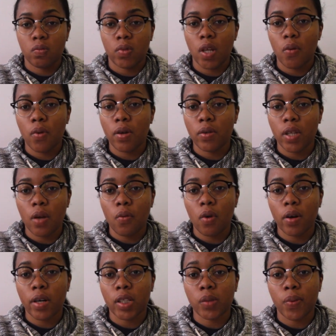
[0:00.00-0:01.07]
They were they
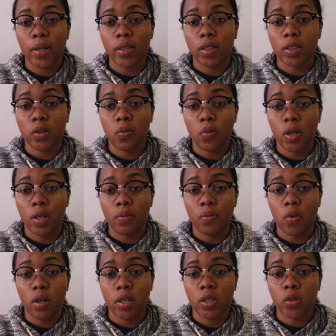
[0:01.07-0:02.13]
weren't expected to win
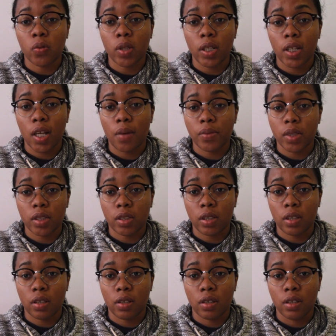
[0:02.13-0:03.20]
more than 20 games this
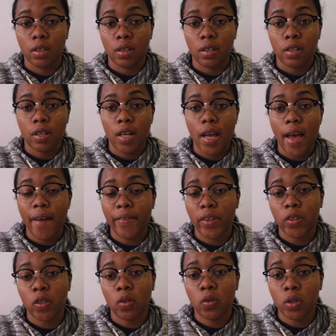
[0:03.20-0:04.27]
year, after
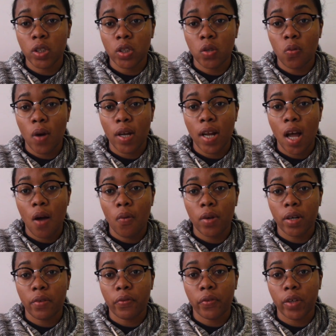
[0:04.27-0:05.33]
losing Dwight
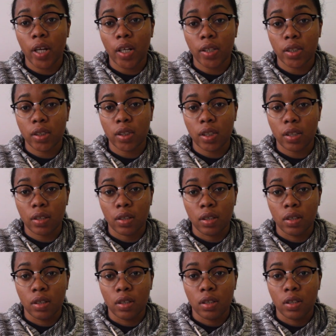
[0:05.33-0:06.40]
Howard in free agency.
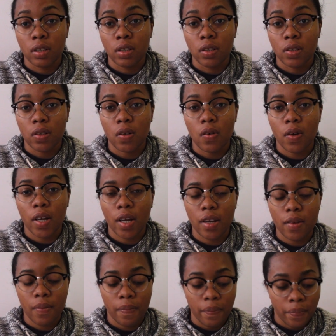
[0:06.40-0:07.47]

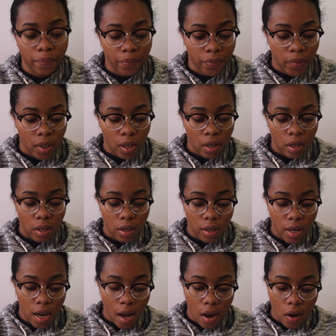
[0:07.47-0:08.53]
Okay,
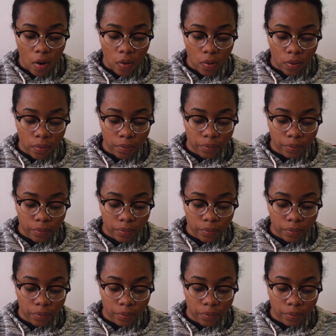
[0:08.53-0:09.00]
now